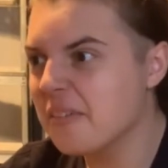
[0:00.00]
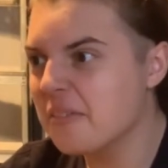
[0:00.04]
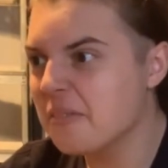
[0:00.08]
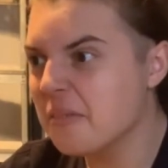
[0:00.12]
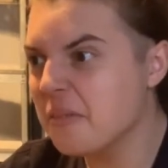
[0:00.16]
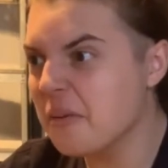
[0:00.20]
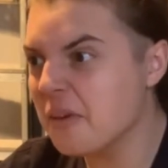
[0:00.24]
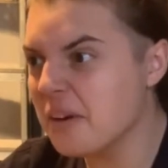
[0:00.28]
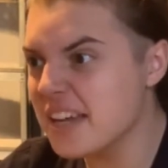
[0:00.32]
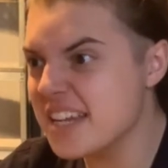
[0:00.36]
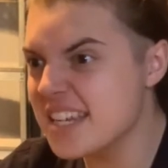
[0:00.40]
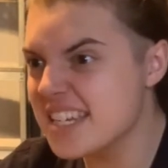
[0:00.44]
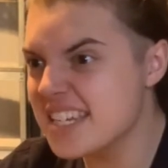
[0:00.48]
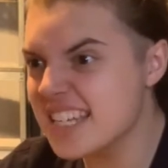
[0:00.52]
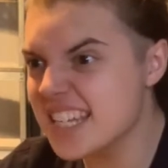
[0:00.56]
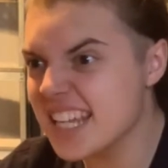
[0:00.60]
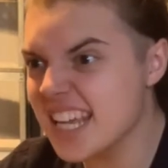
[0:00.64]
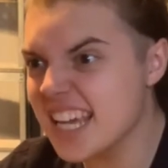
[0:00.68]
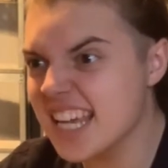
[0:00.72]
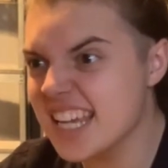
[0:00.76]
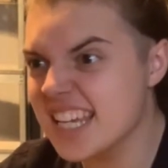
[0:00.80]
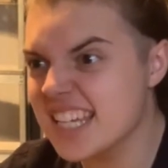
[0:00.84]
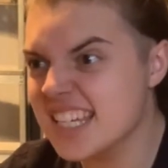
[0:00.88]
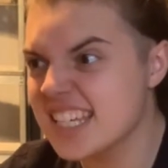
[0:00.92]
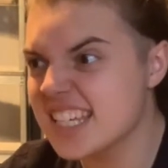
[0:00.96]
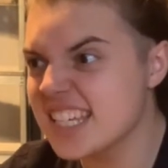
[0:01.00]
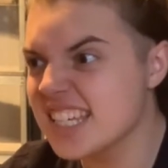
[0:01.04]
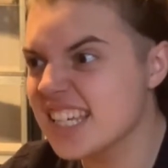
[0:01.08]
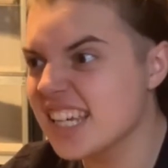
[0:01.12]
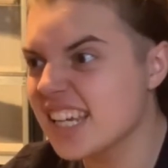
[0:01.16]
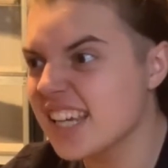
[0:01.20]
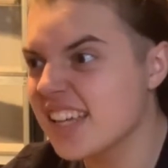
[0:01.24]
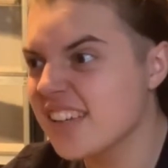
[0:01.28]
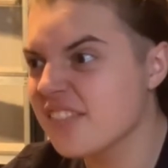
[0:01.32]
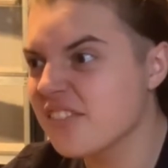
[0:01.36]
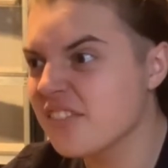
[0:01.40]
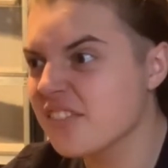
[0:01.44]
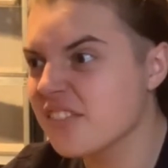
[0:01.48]
What is this?
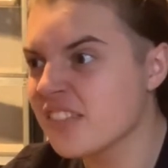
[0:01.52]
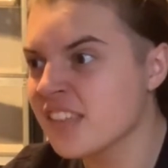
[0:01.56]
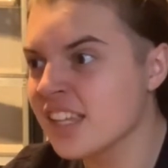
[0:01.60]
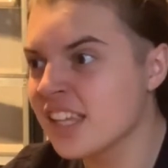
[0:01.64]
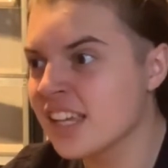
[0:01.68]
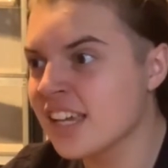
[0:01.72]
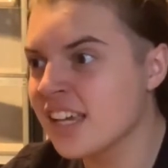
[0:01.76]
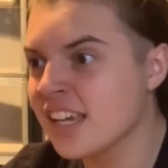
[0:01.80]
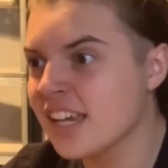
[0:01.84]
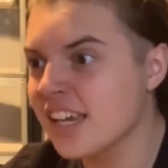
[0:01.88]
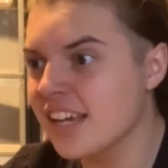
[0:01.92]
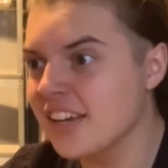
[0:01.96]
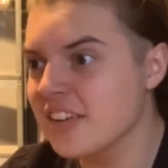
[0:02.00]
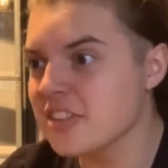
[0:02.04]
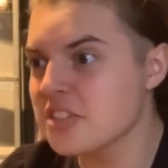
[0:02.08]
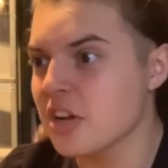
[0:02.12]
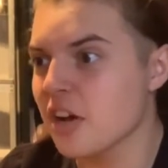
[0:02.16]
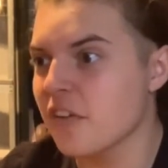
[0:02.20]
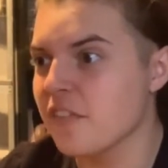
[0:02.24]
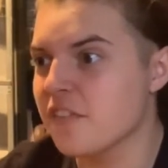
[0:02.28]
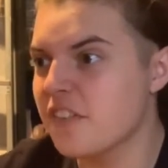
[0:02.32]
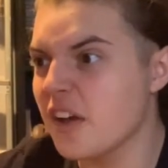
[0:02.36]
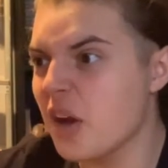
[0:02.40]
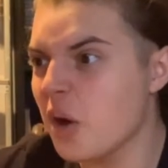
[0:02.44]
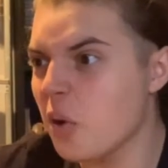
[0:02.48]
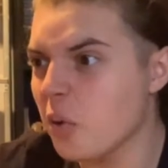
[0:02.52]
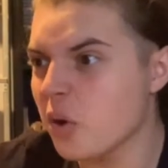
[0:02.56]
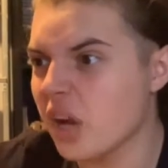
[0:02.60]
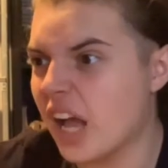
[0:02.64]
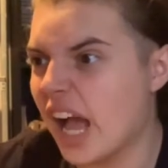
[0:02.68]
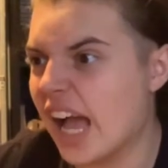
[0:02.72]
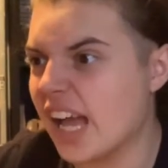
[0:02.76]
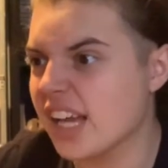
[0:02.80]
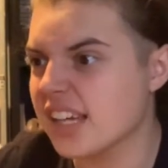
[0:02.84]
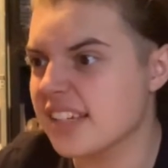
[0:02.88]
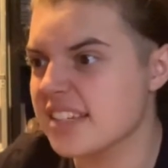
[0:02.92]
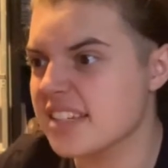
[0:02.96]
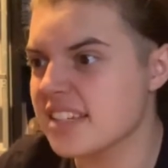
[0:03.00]
Okay. He looks like
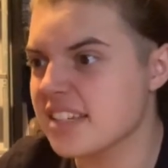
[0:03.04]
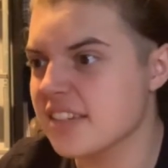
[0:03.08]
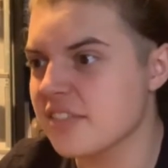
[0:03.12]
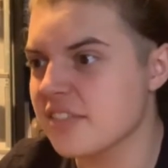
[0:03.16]
Vilgax.